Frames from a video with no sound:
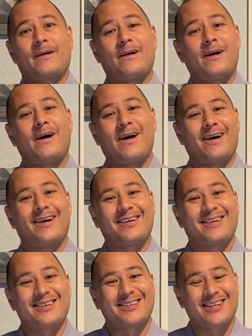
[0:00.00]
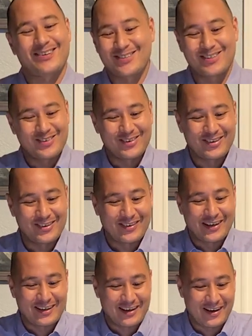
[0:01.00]
so good
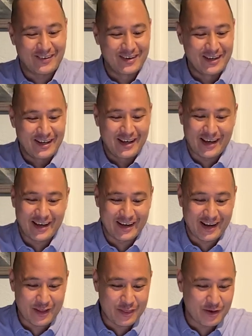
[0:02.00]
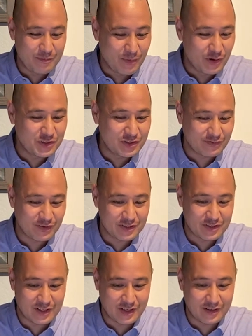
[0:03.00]
right now. And I think most of
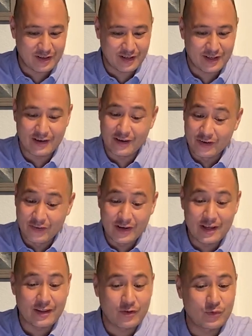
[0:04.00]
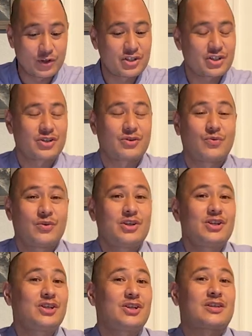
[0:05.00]
us can agree that we're
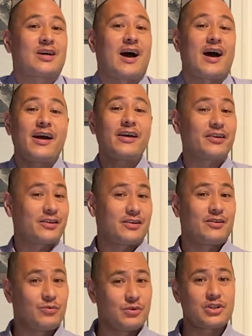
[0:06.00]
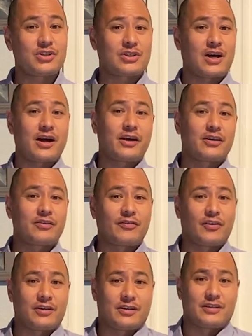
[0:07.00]
just tired. We're just tired
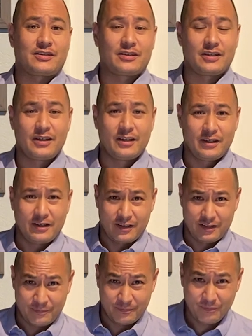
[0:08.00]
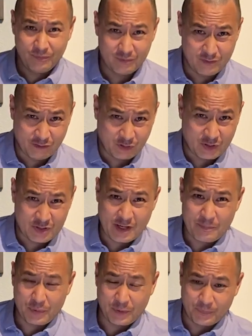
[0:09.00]
of all this. For
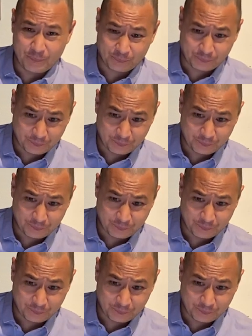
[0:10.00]
example,